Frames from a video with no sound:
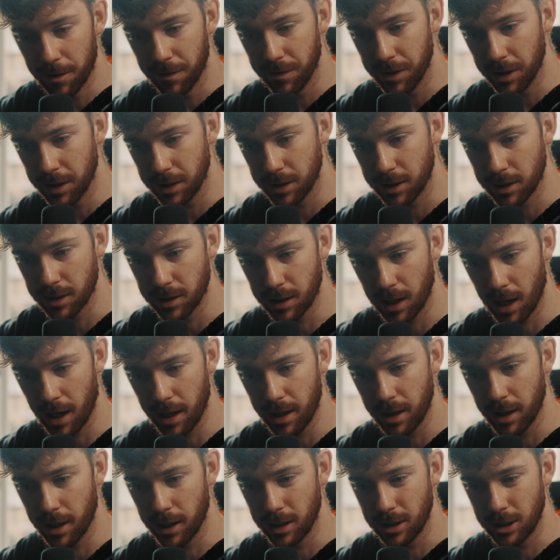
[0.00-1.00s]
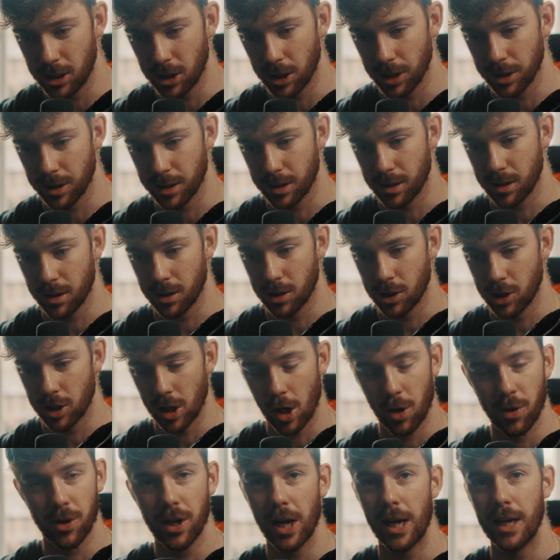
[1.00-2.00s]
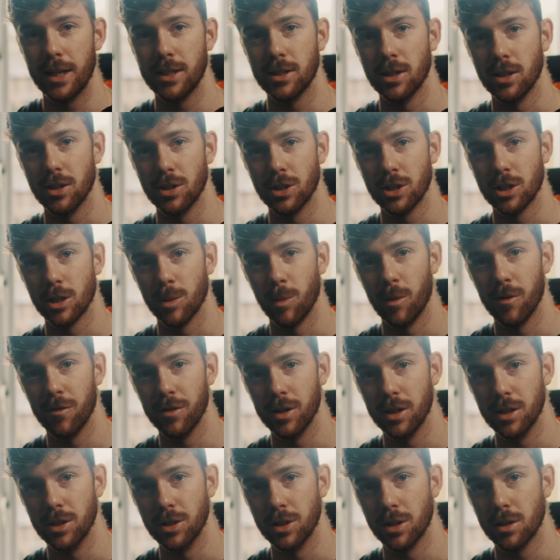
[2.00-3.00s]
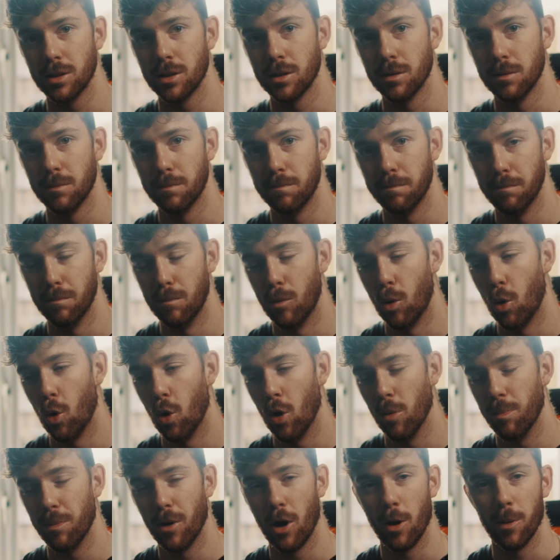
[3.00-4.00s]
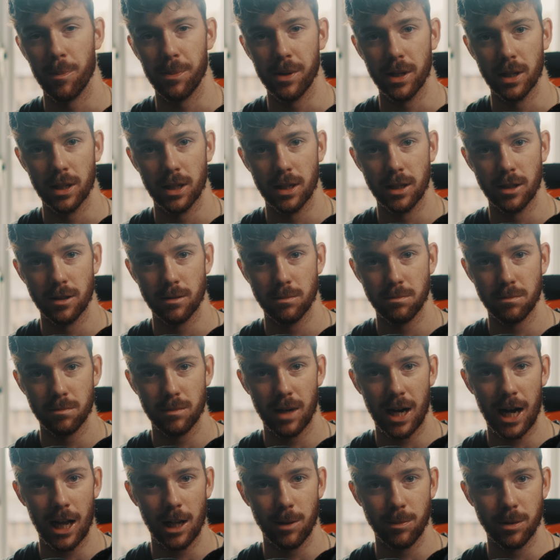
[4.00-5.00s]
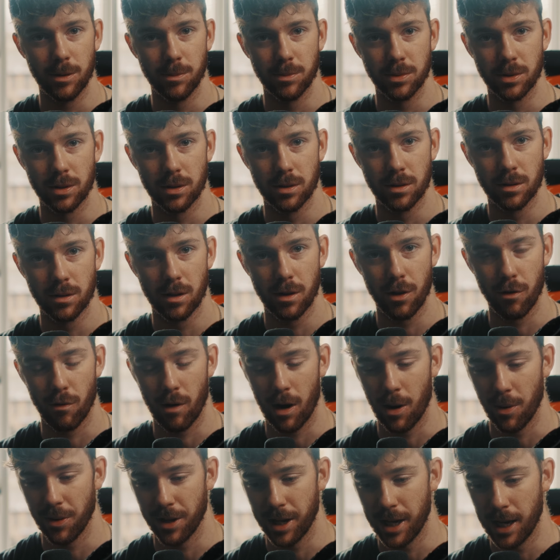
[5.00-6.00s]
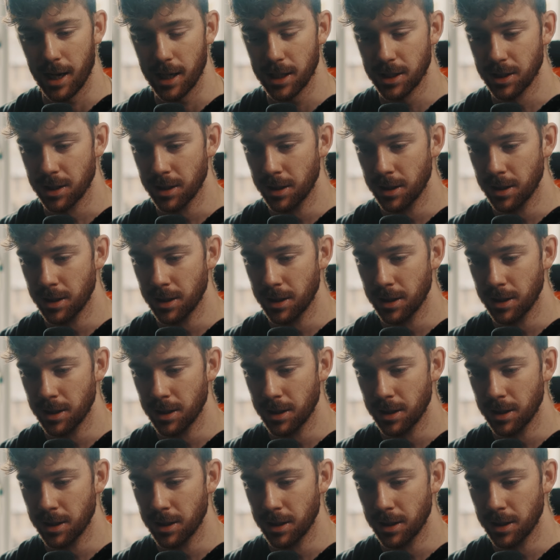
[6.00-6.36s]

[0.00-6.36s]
of this design that just showcases some of his more popular albums throughout the years.